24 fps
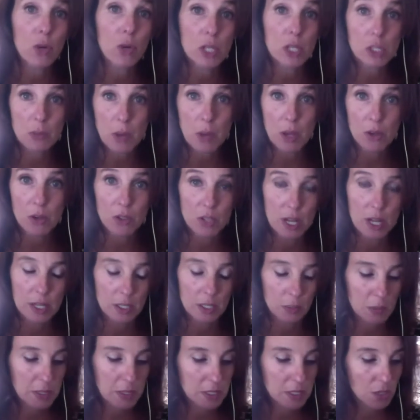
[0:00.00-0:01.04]
voicemail, or
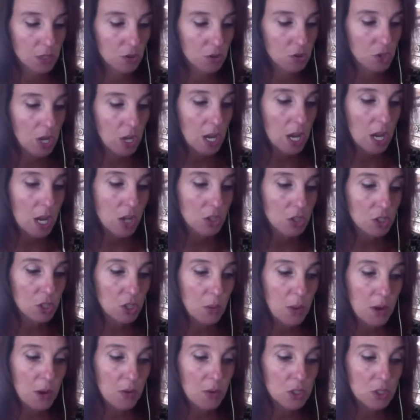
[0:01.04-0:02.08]
text message. So
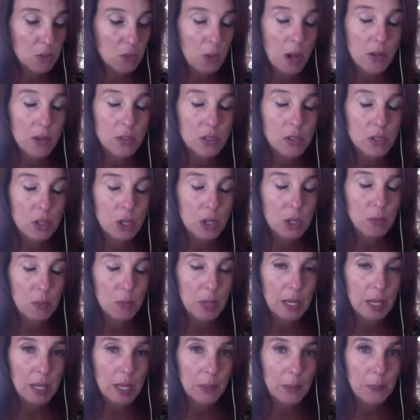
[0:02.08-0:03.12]
my response could
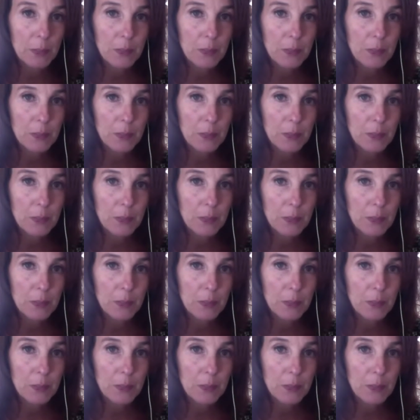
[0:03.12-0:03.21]
be,